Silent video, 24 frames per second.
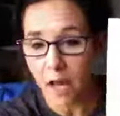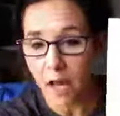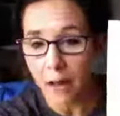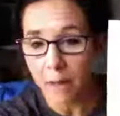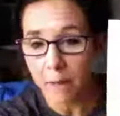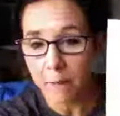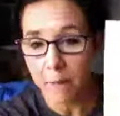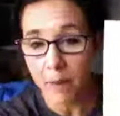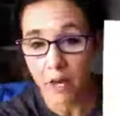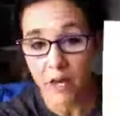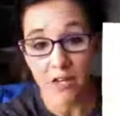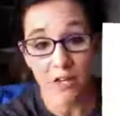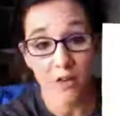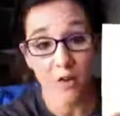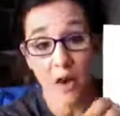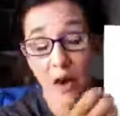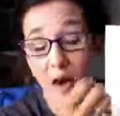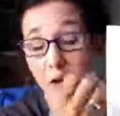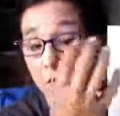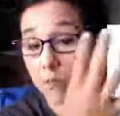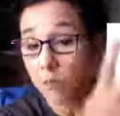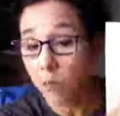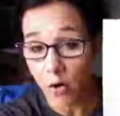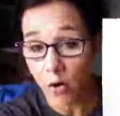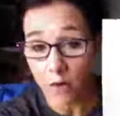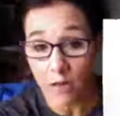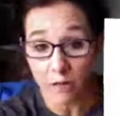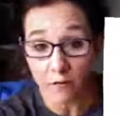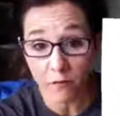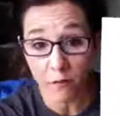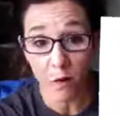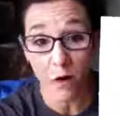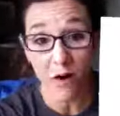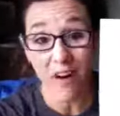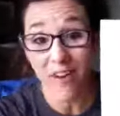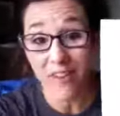up and you have more than
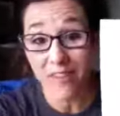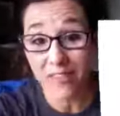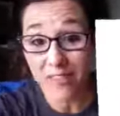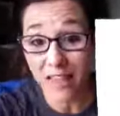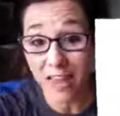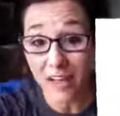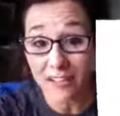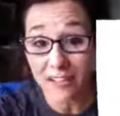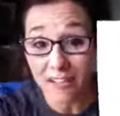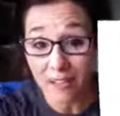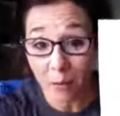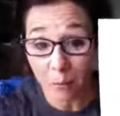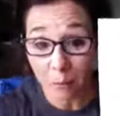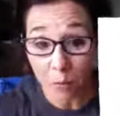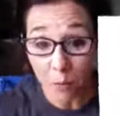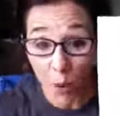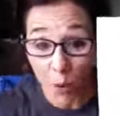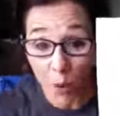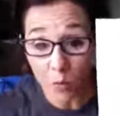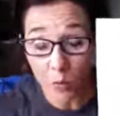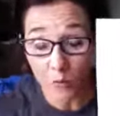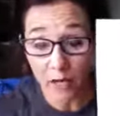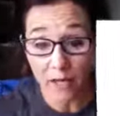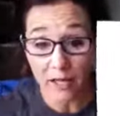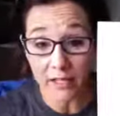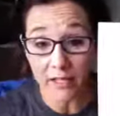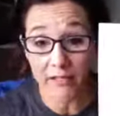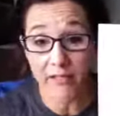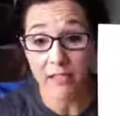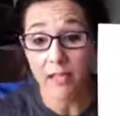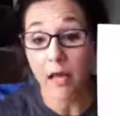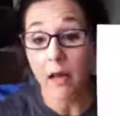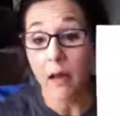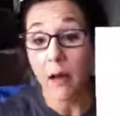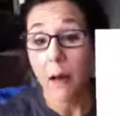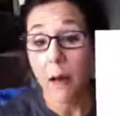4, that's a
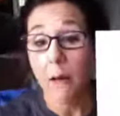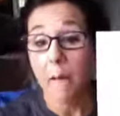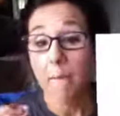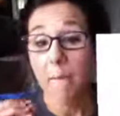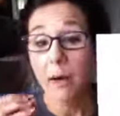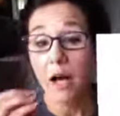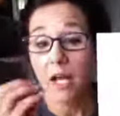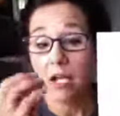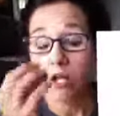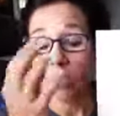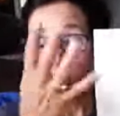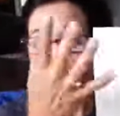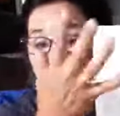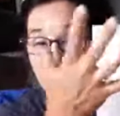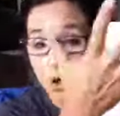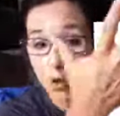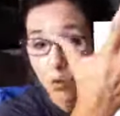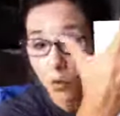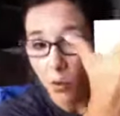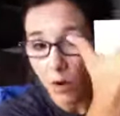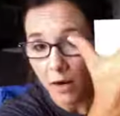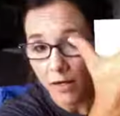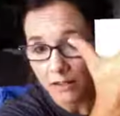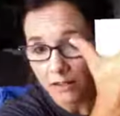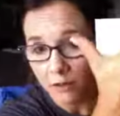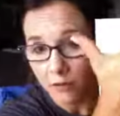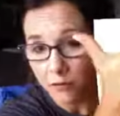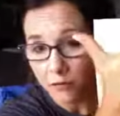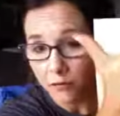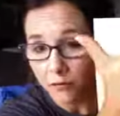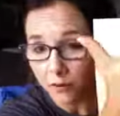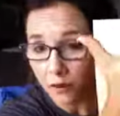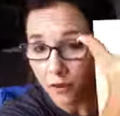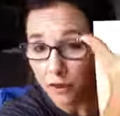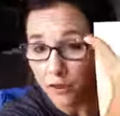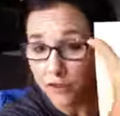bonus. But you want to
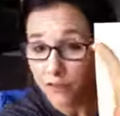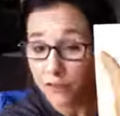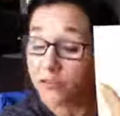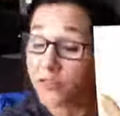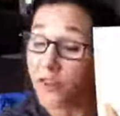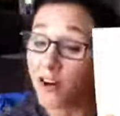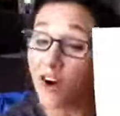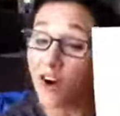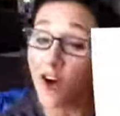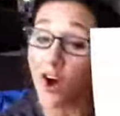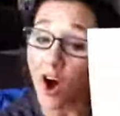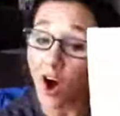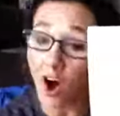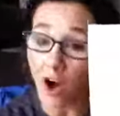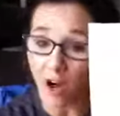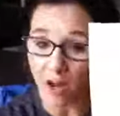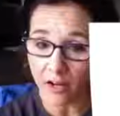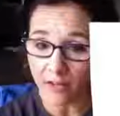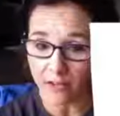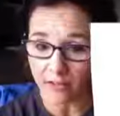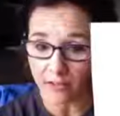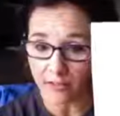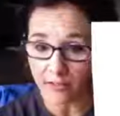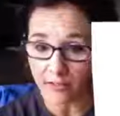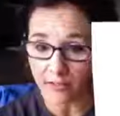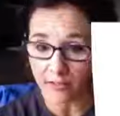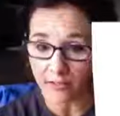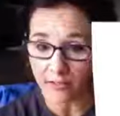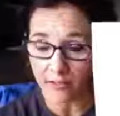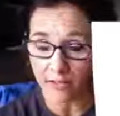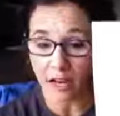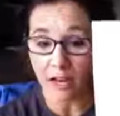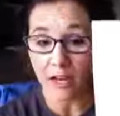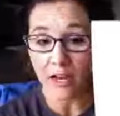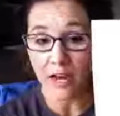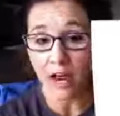first fill August.
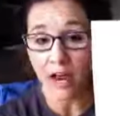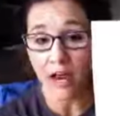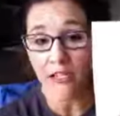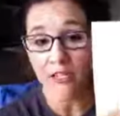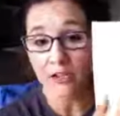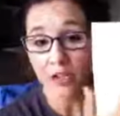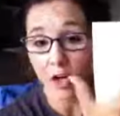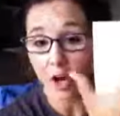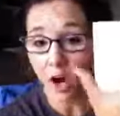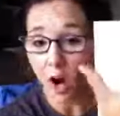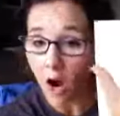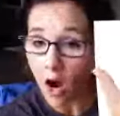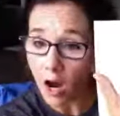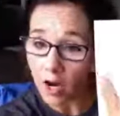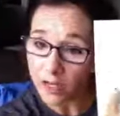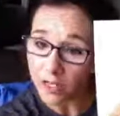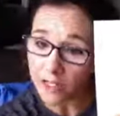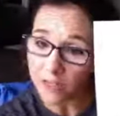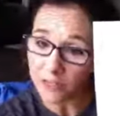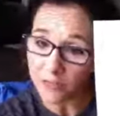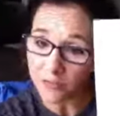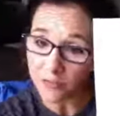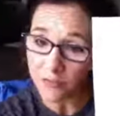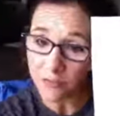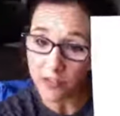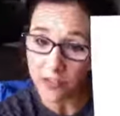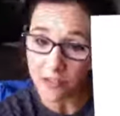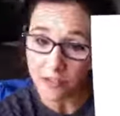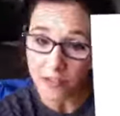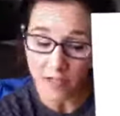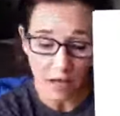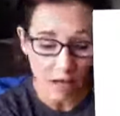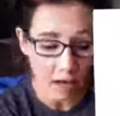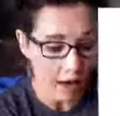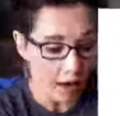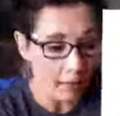And as your August fills
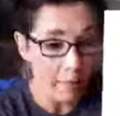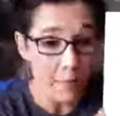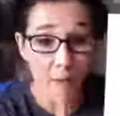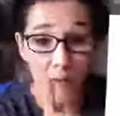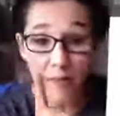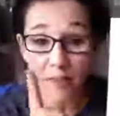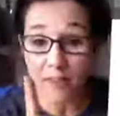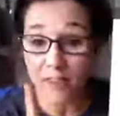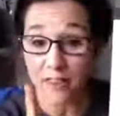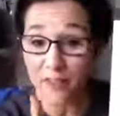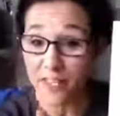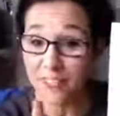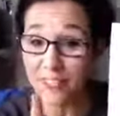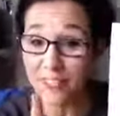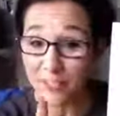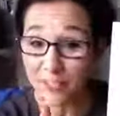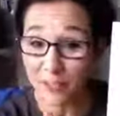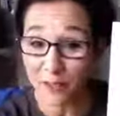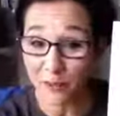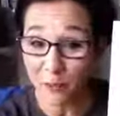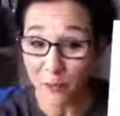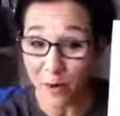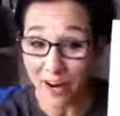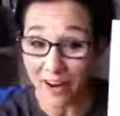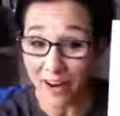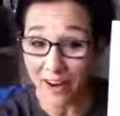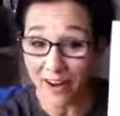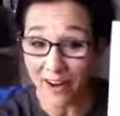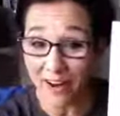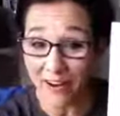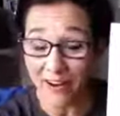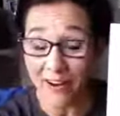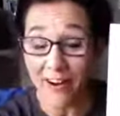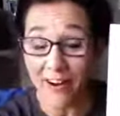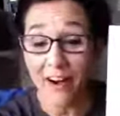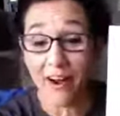up, this is
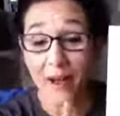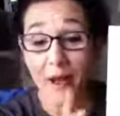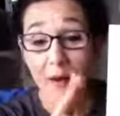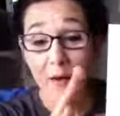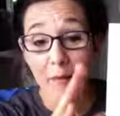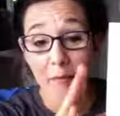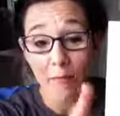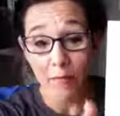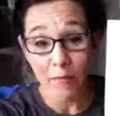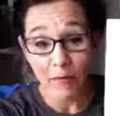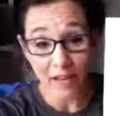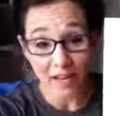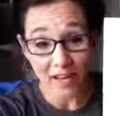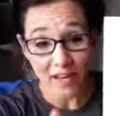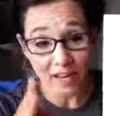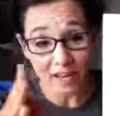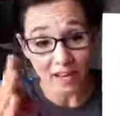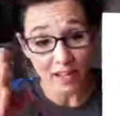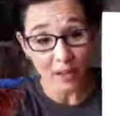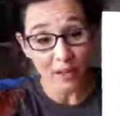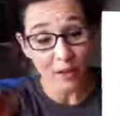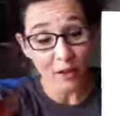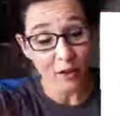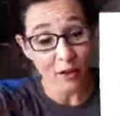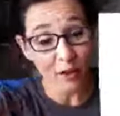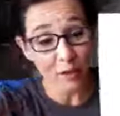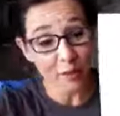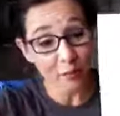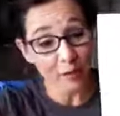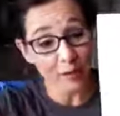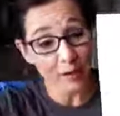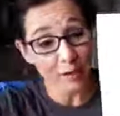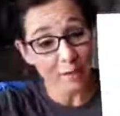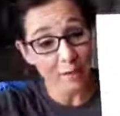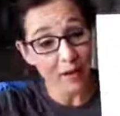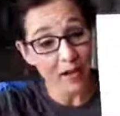where planning 3